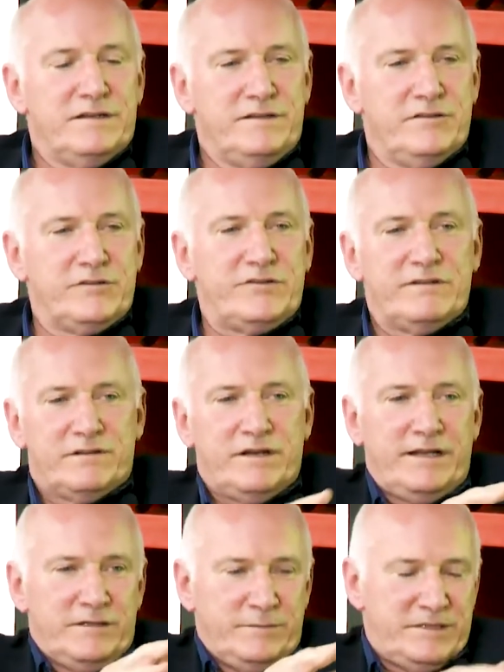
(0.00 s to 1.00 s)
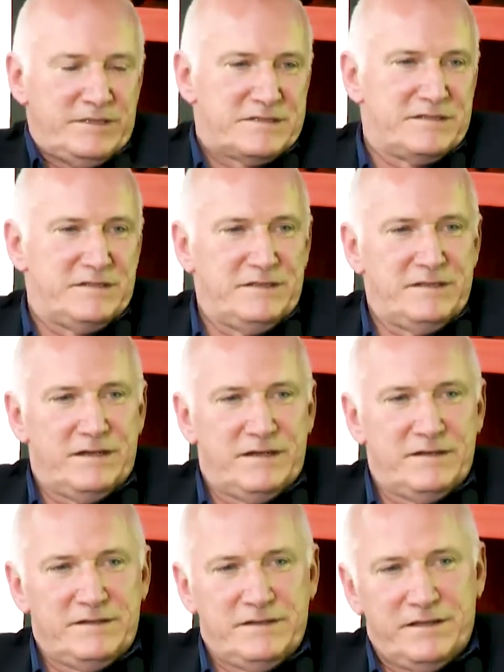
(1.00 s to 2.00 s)
There's several elements
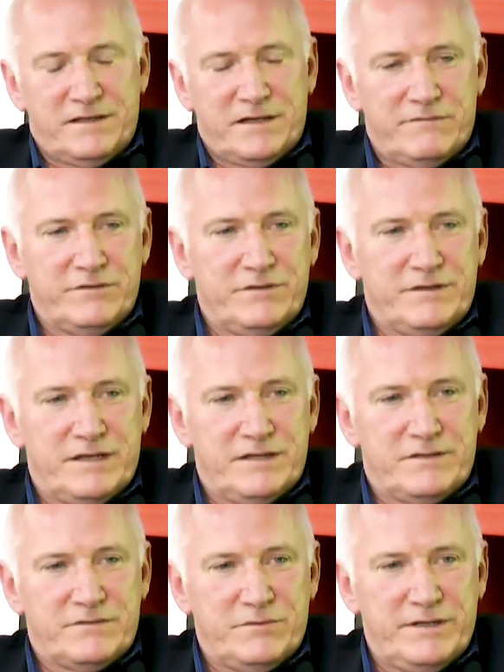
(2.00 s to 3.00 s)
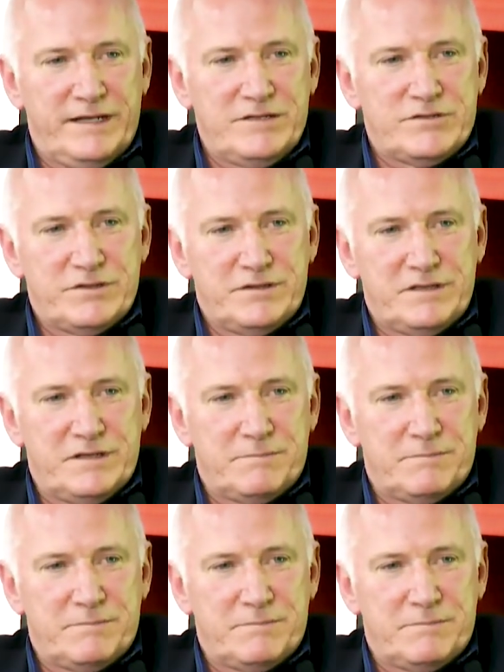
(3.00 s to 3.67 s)
in the cover that relate to the